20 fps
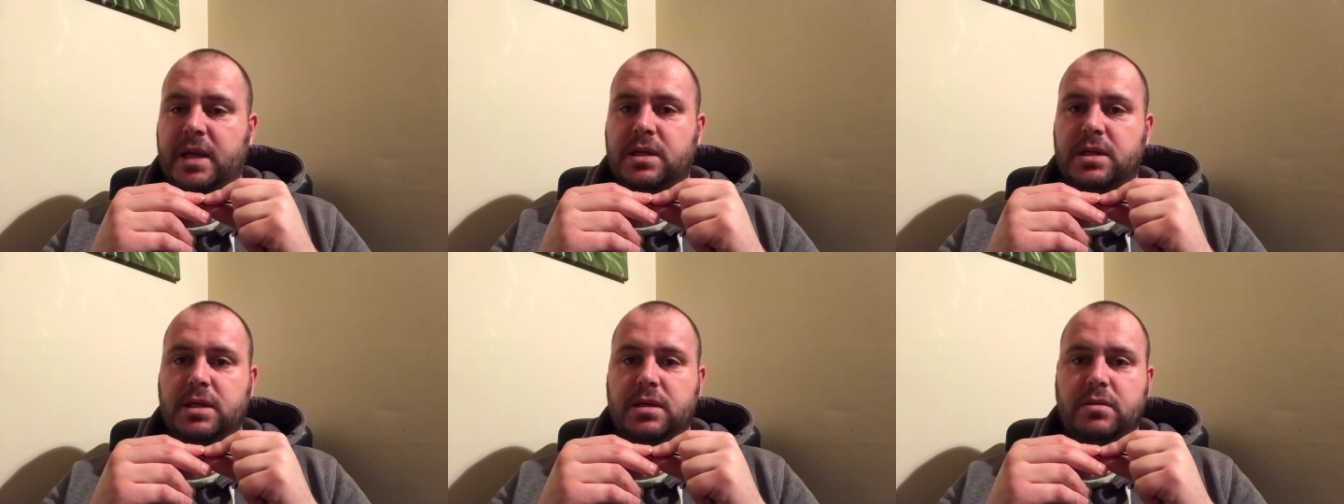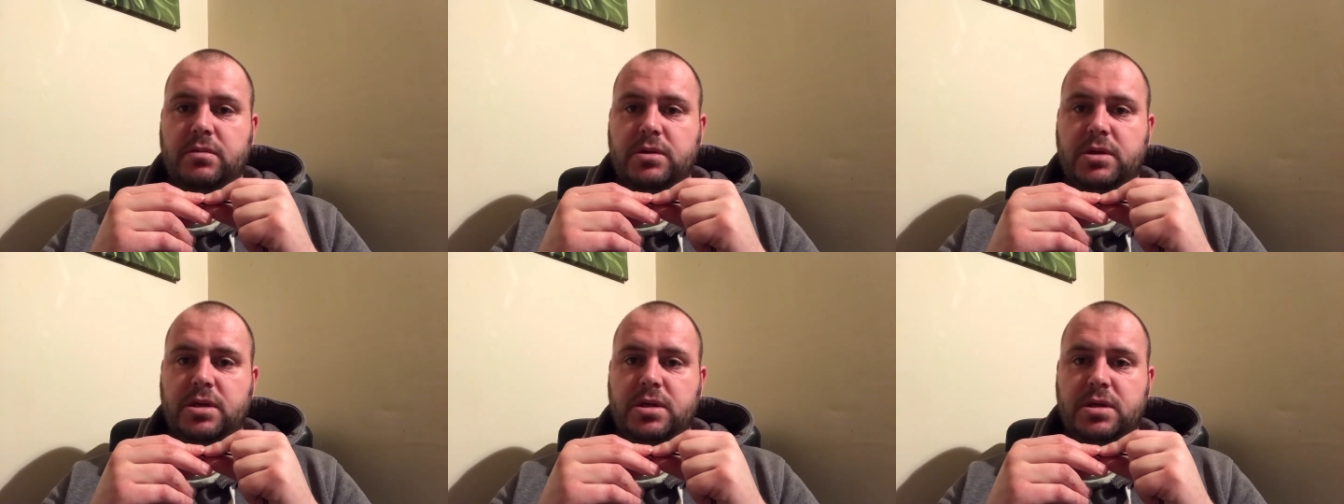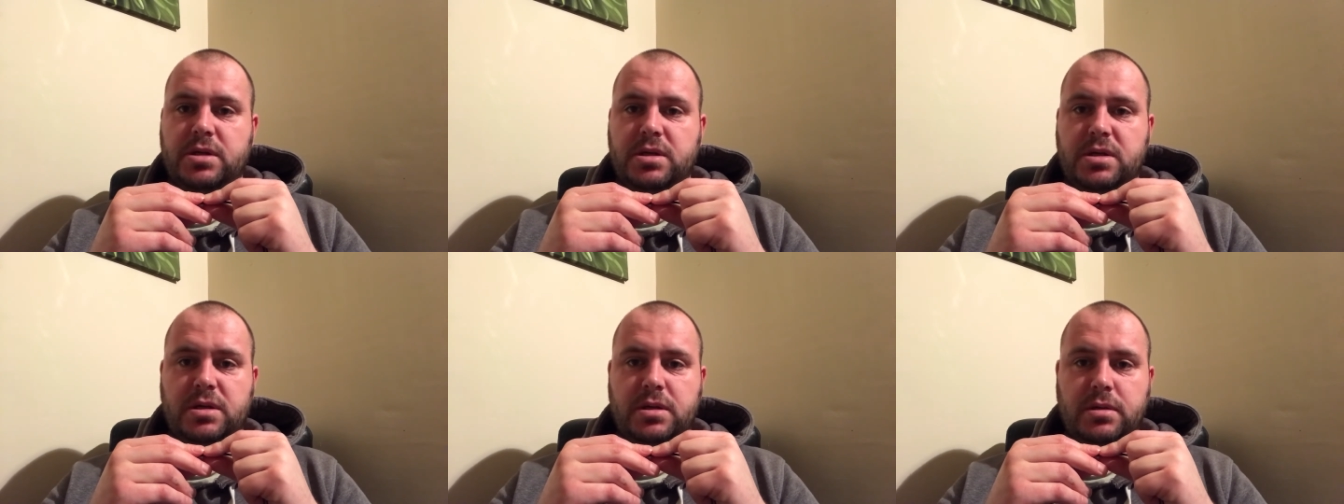It was just
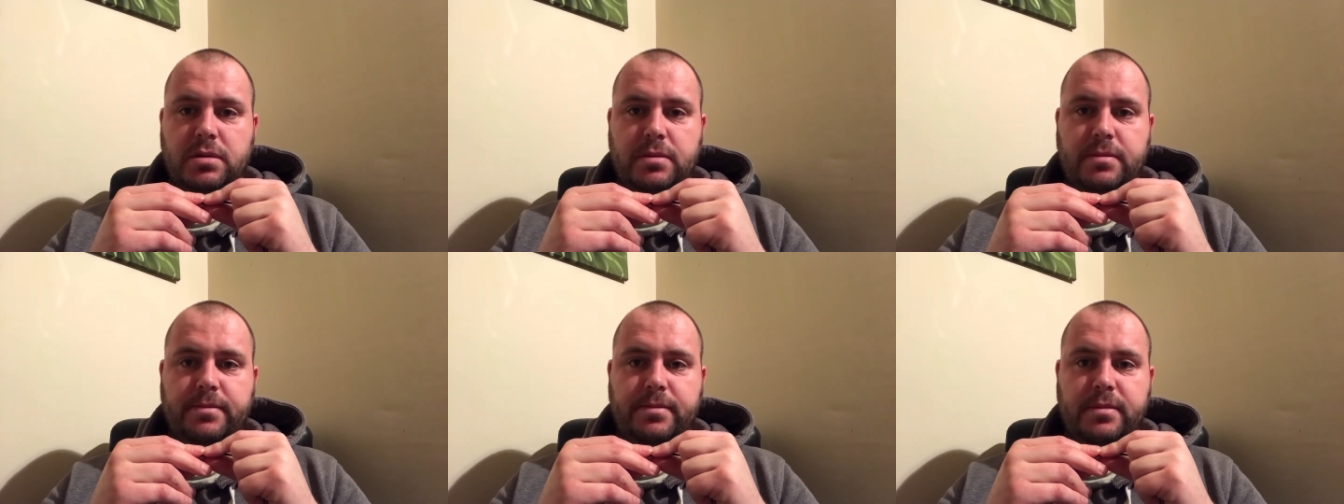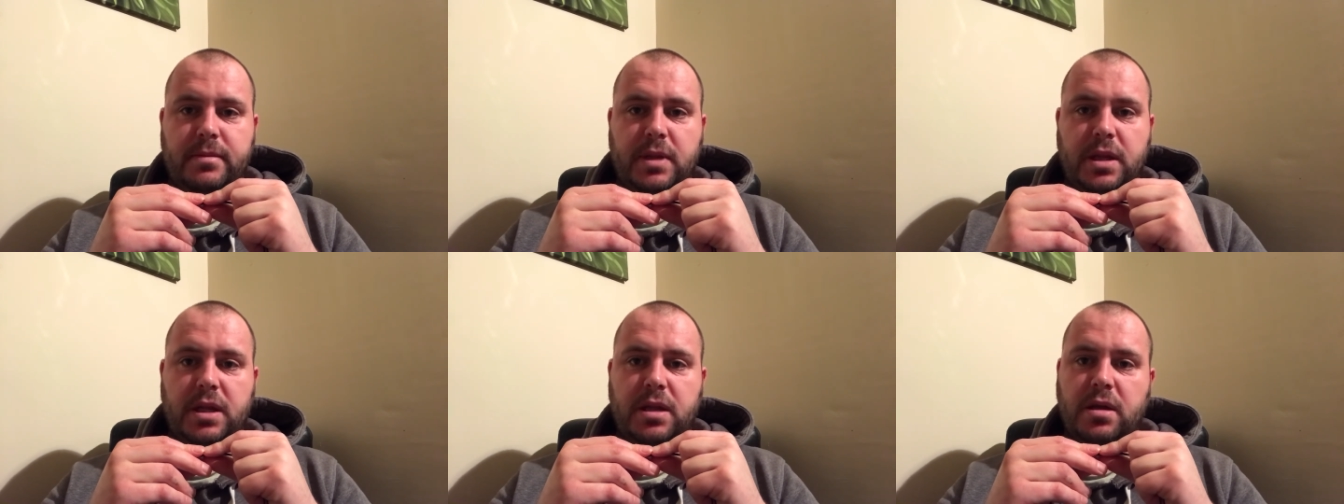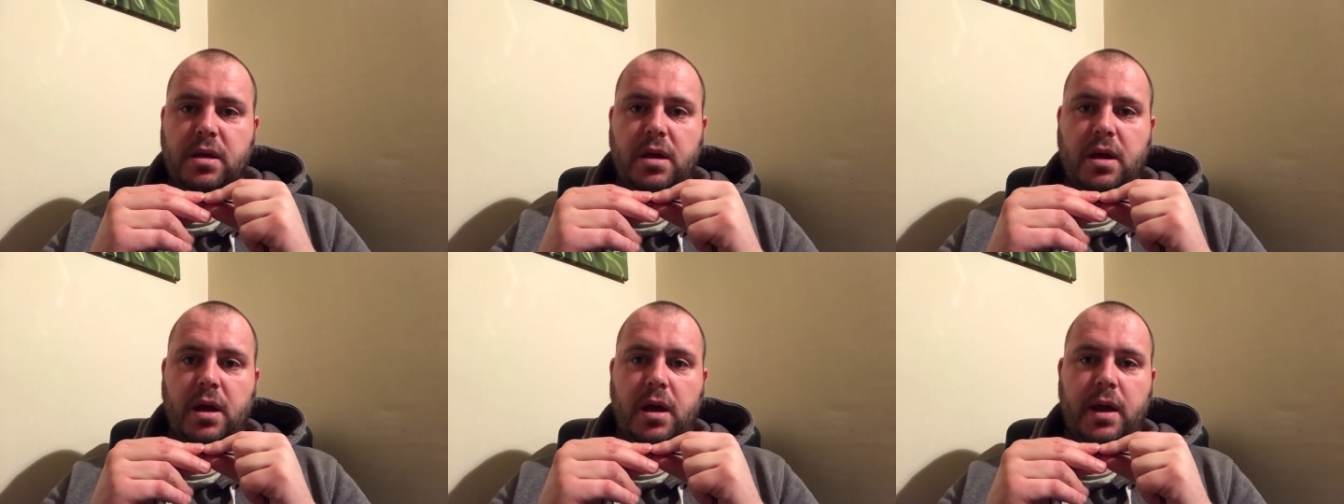
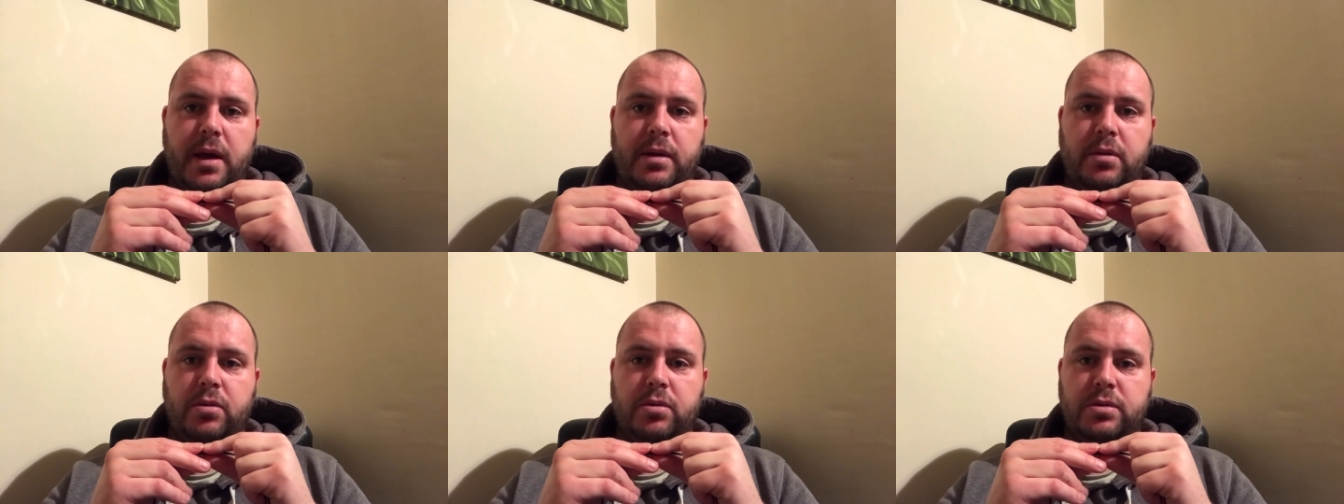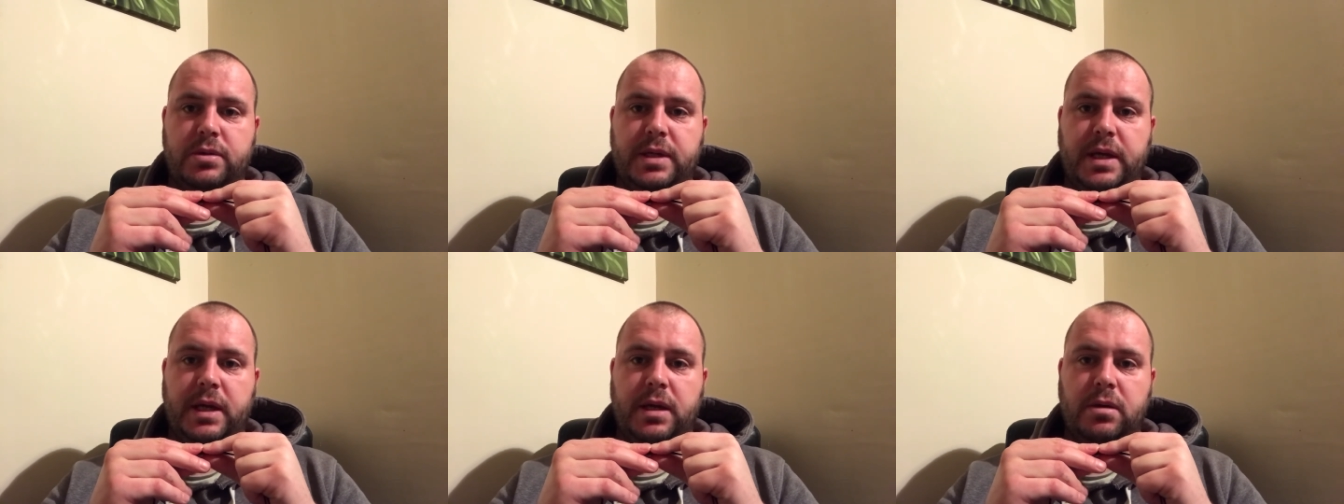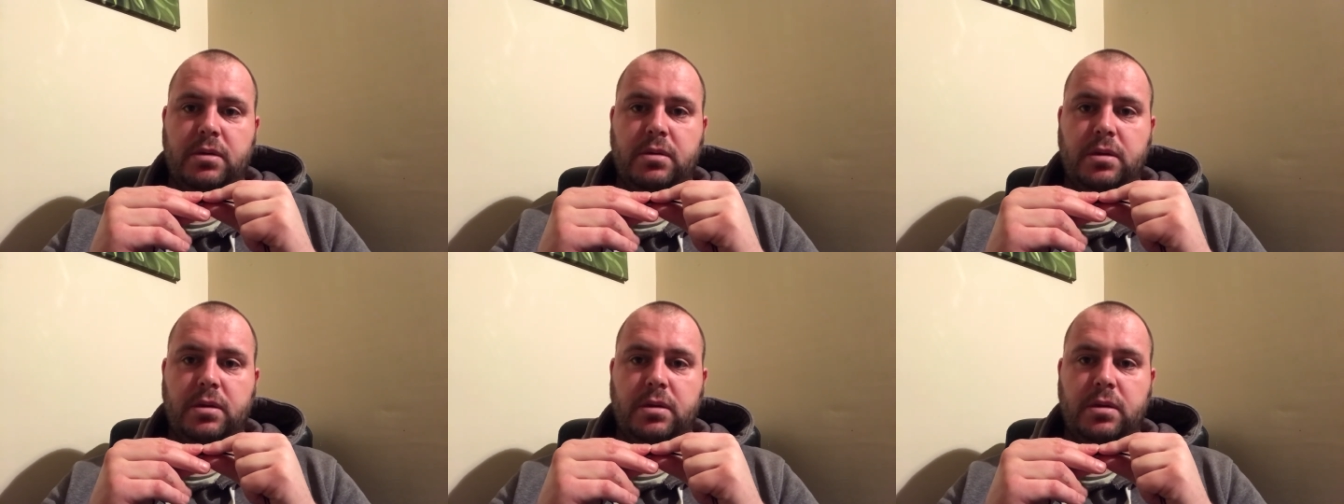an ordeal.